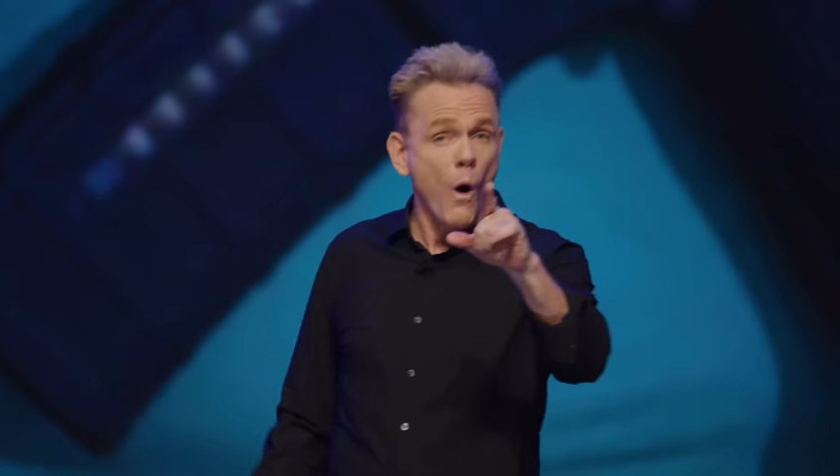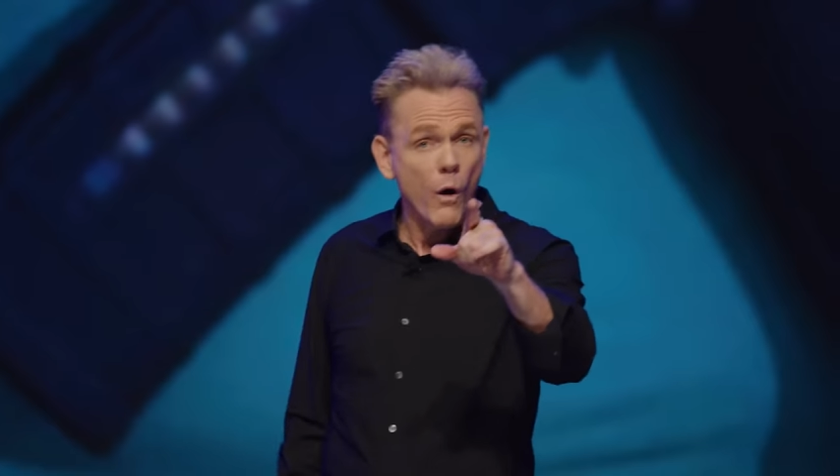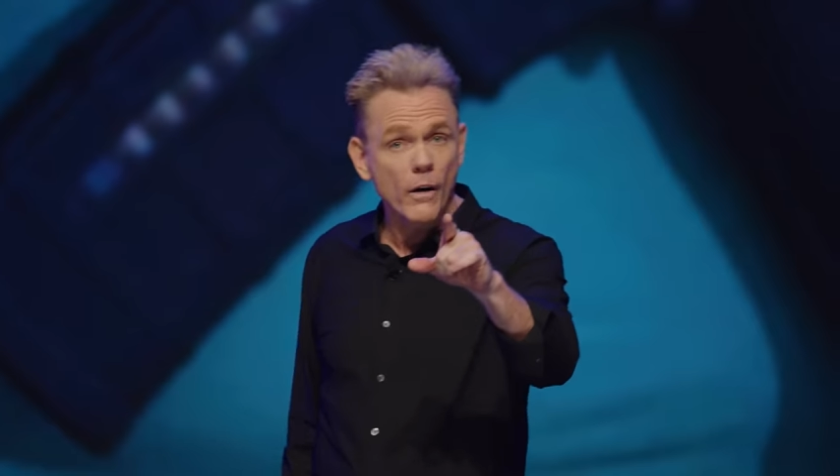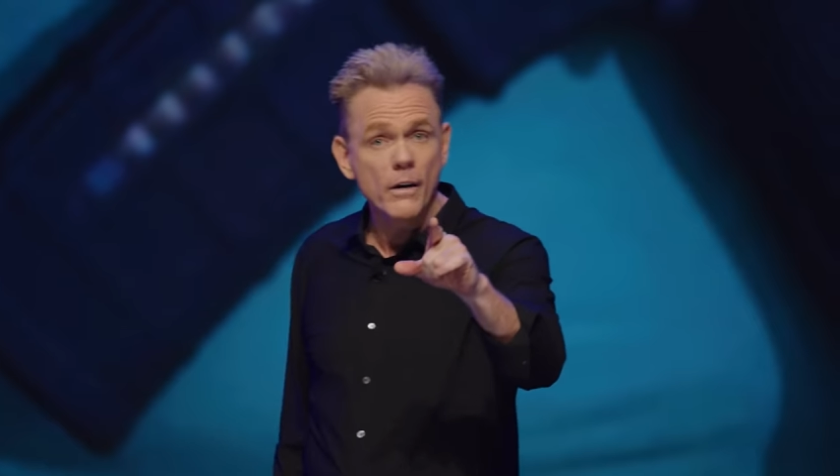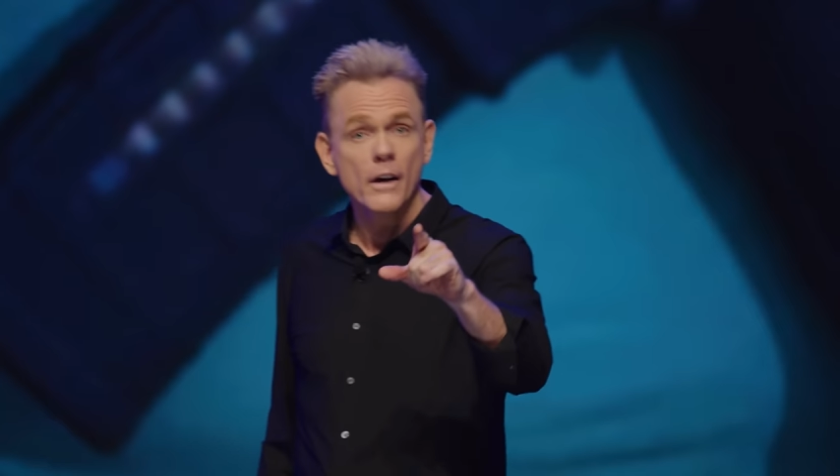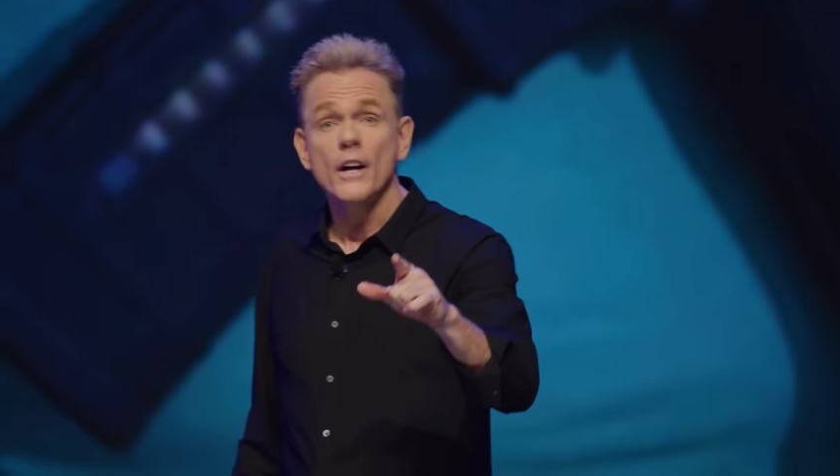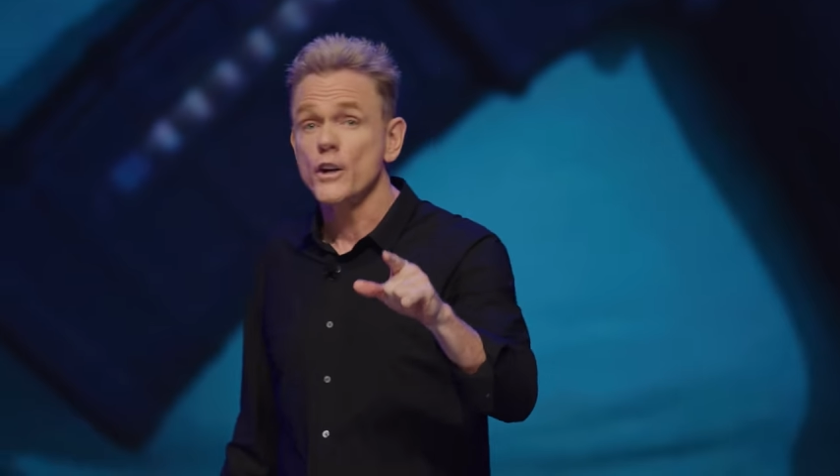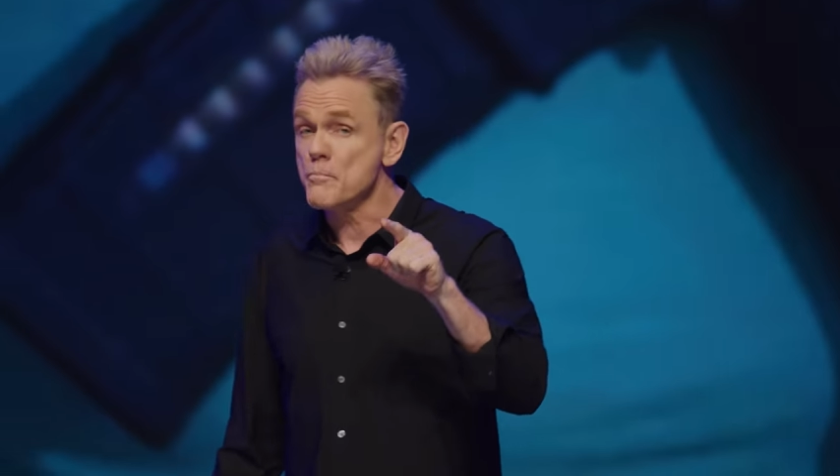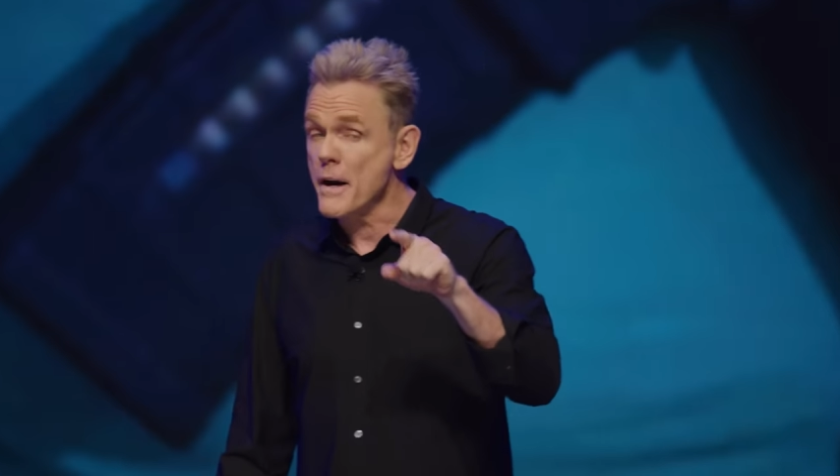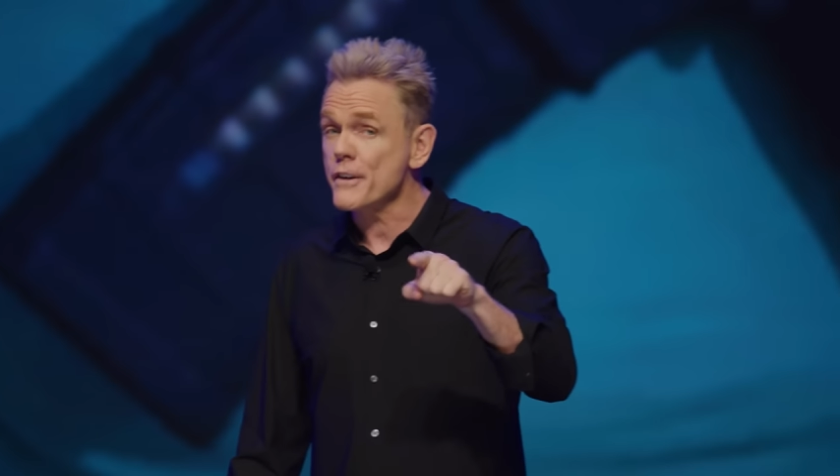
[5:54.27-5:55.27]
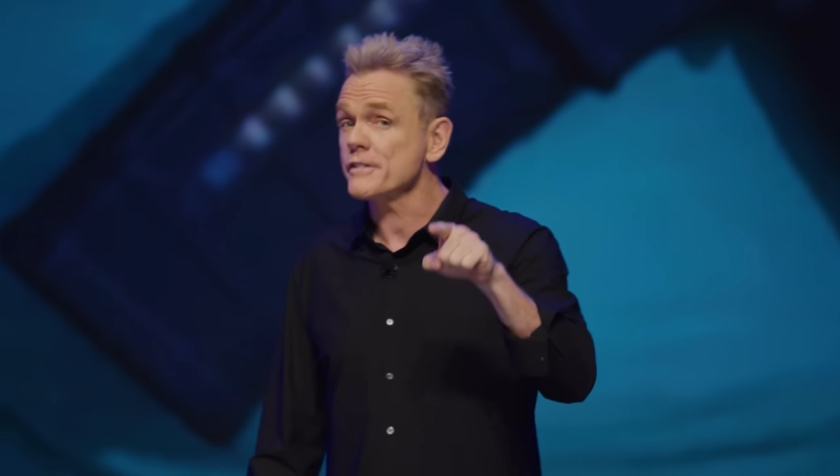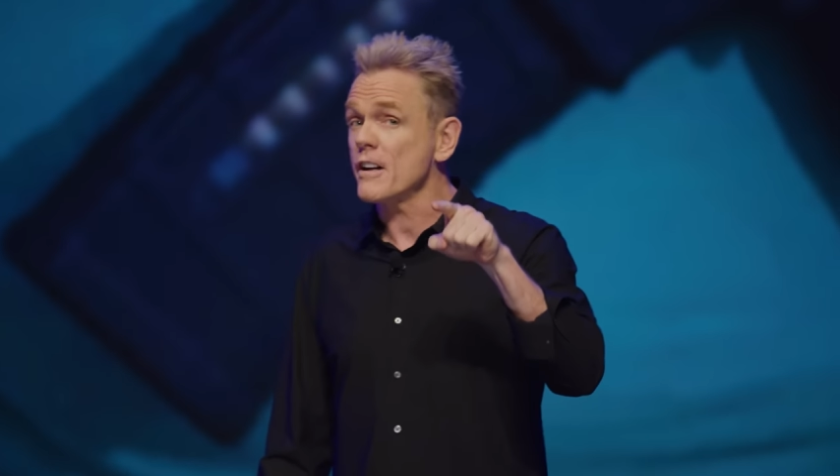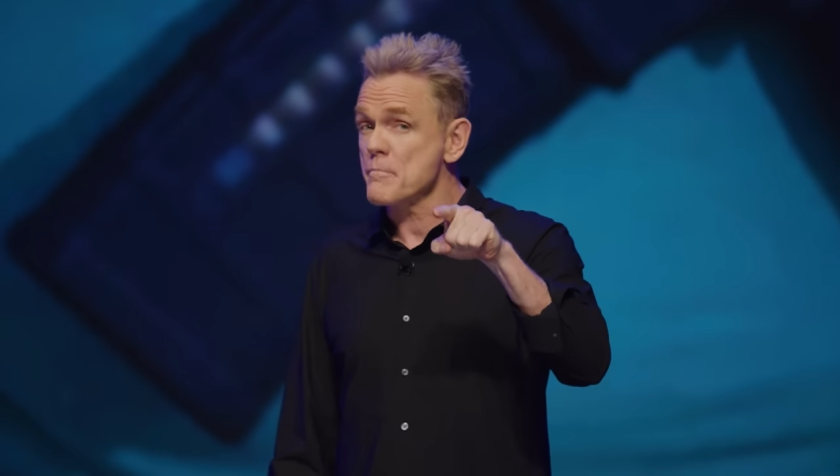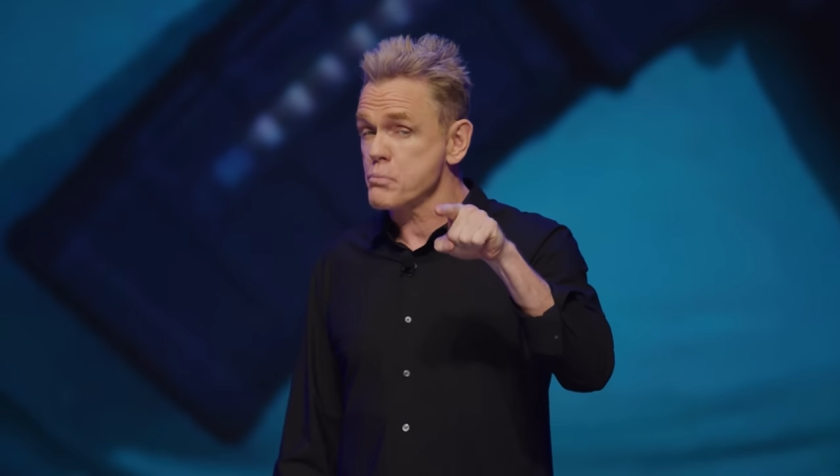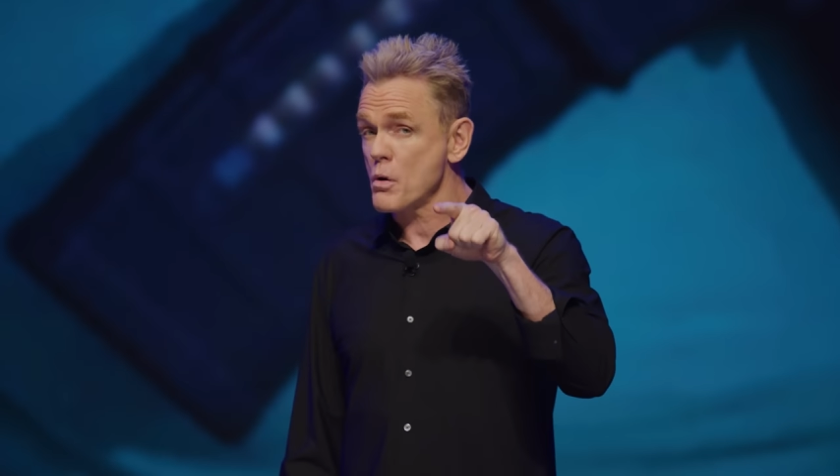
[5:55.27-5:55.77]
Or you better
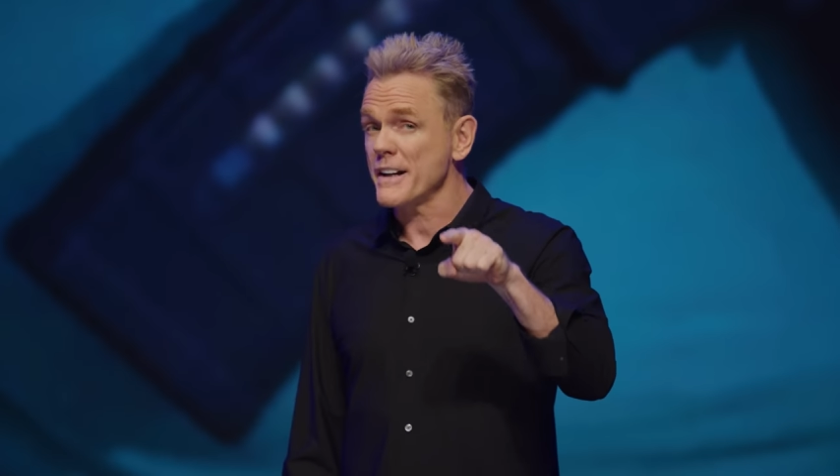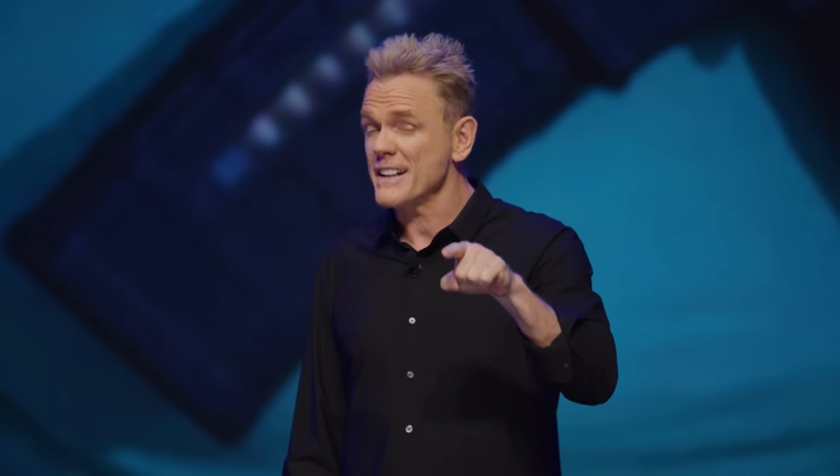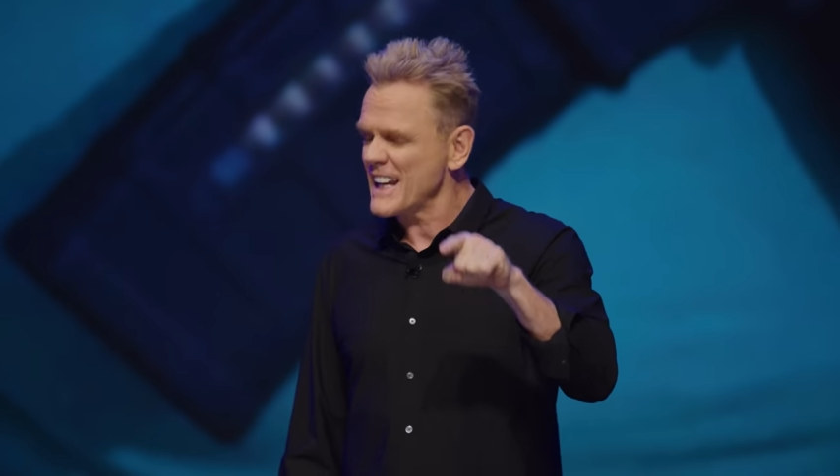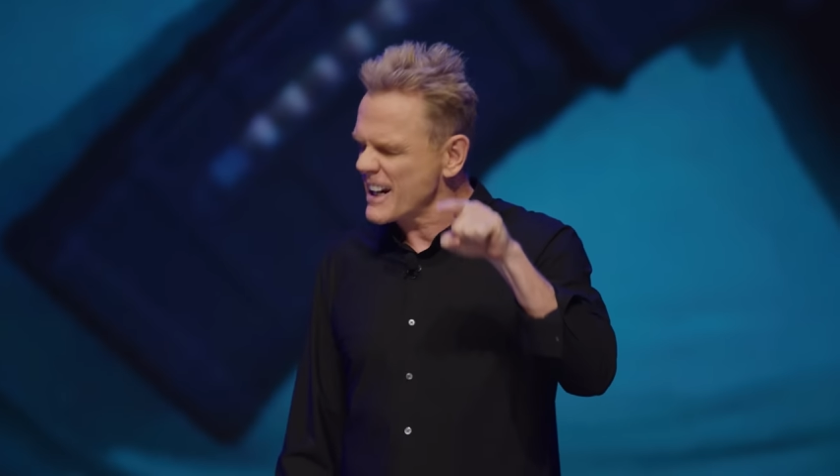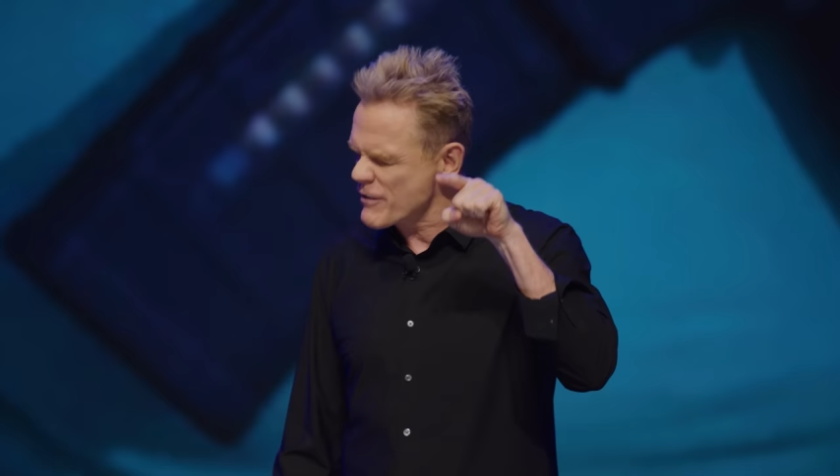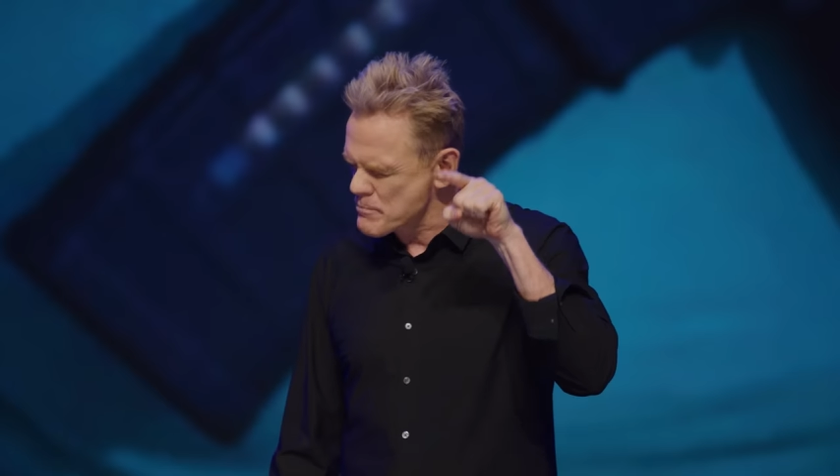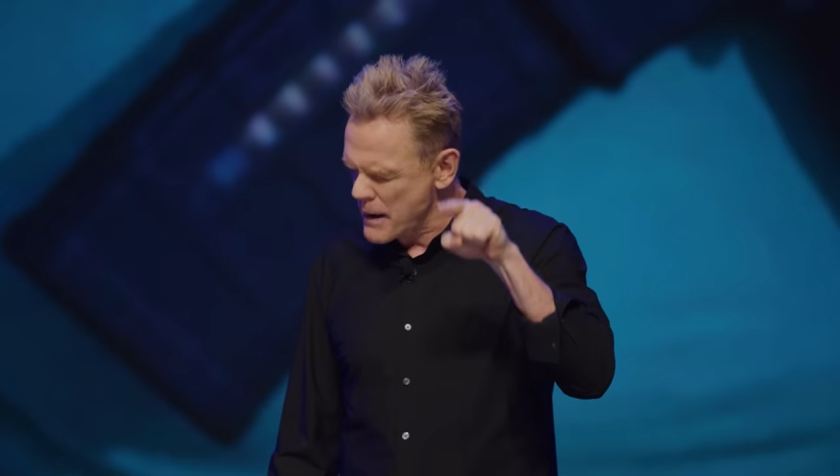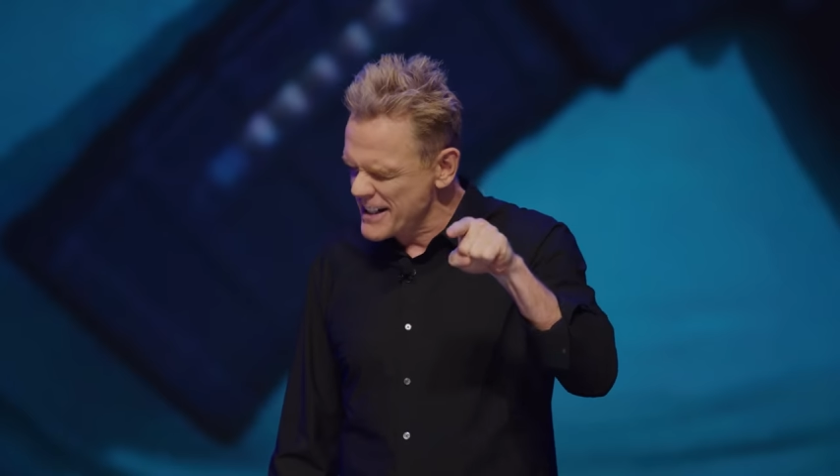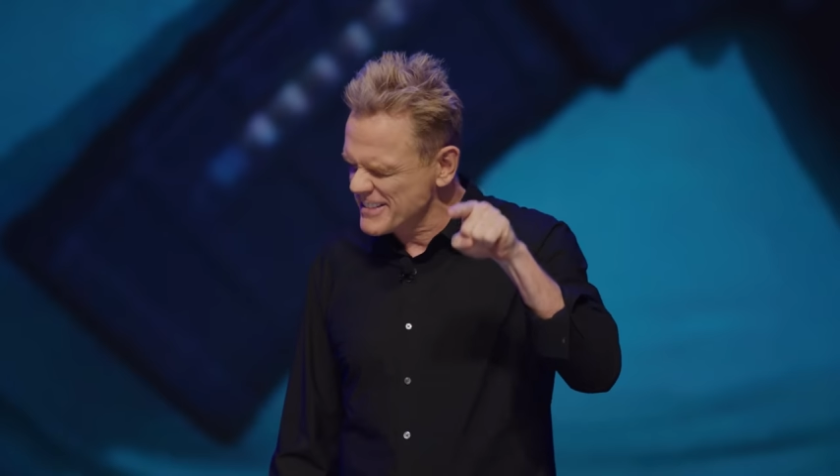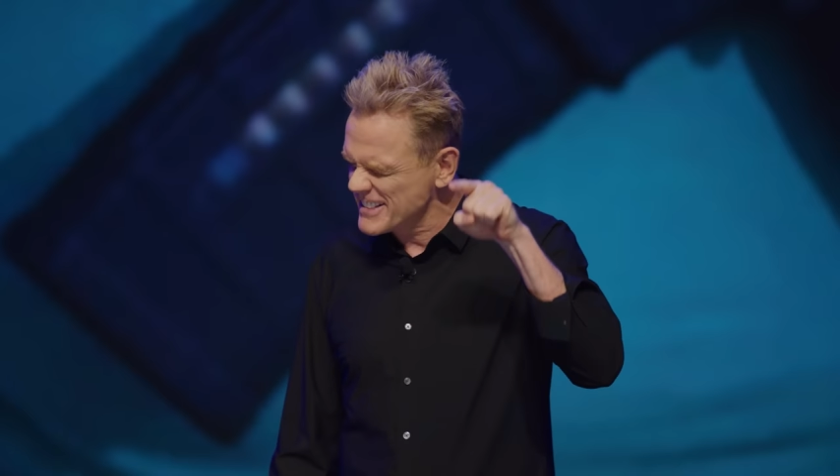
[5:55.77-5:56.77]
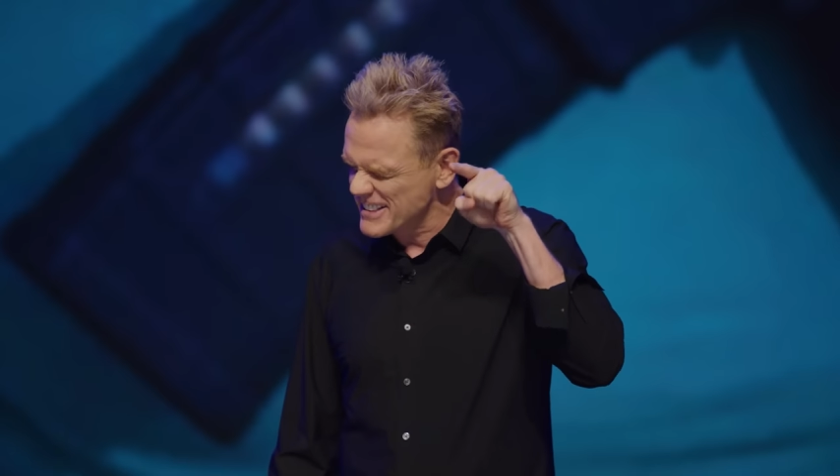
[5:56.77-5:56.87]
start impregnating every pasty